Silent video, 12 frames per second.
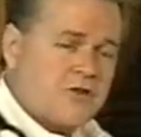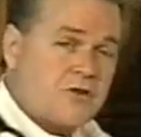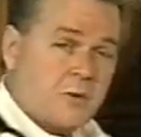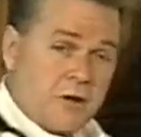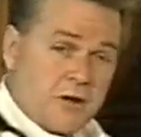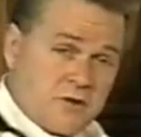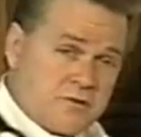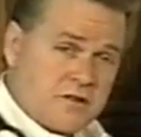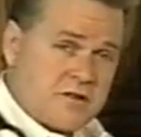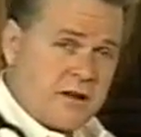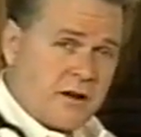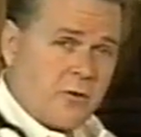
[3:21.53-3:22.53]
So we use a
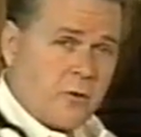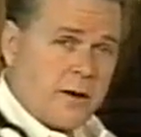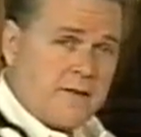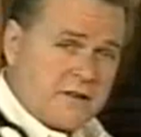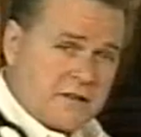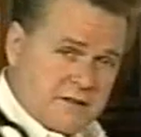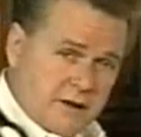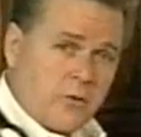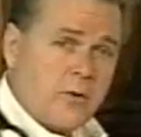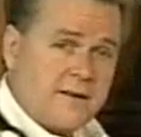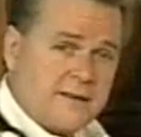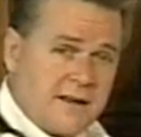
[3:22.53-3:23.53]
steroid. The
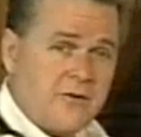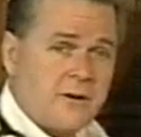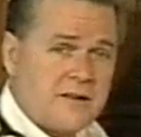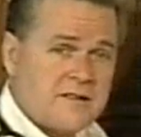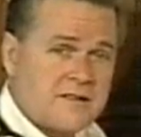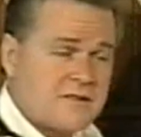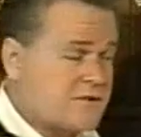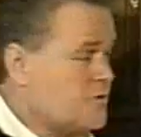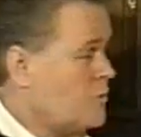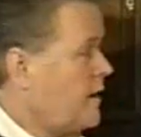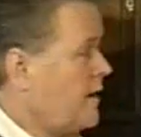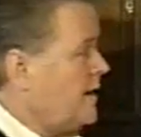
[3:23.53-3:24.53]
steroid decreases the
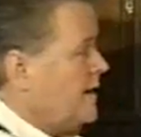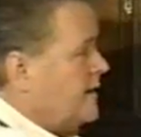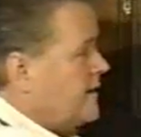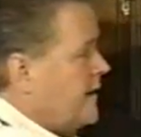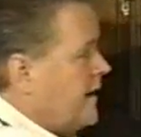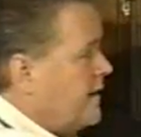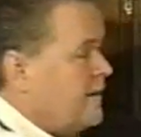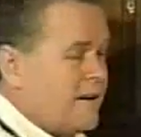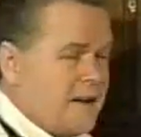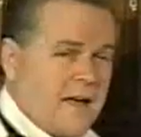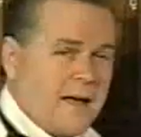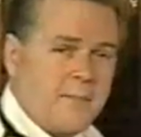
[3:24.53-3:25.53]
swelling in there
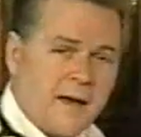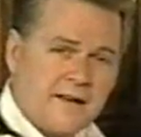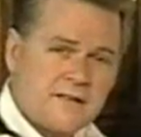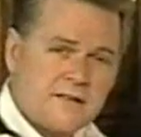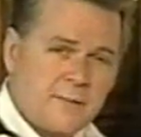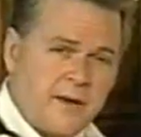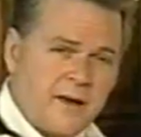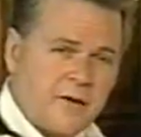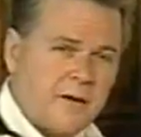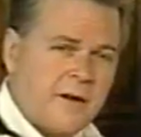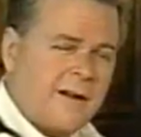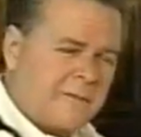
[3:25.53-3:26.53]
and makes them better.